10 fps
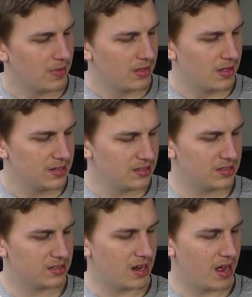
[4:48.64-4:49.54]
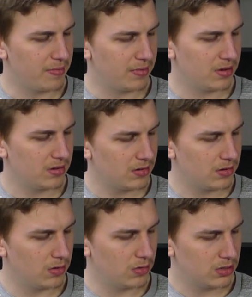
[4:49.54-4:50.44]
Let's have a
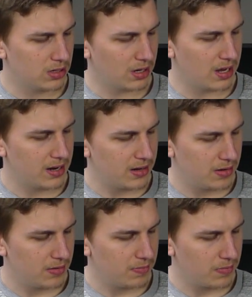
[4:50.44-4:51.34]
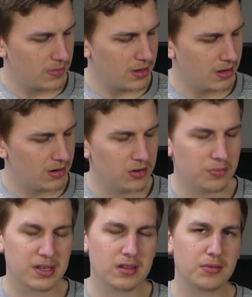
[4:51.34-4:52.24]
look at a little
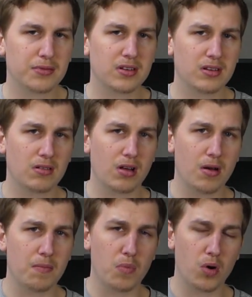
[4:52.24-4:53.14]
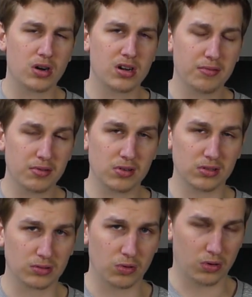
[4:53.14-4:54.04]
bit of a more
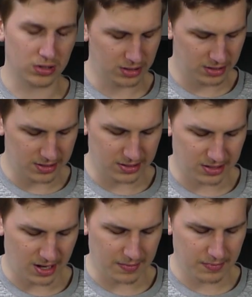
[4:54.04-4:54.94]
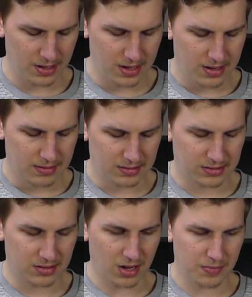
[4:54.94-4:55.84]
difficult chord this time.
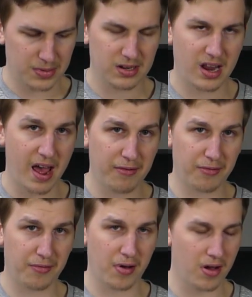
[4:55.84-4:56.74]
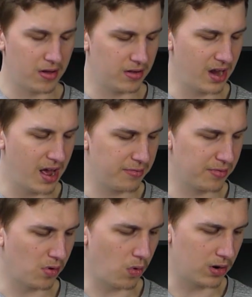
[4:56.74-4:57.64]
It's gonna be an F
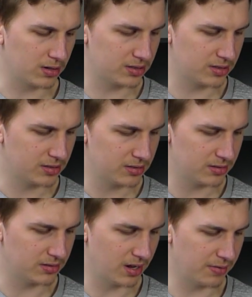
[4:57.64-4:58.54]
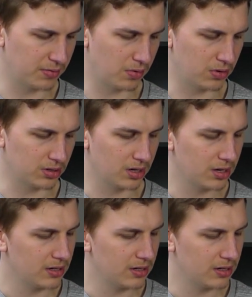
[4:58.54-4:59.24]
chord. An F chord.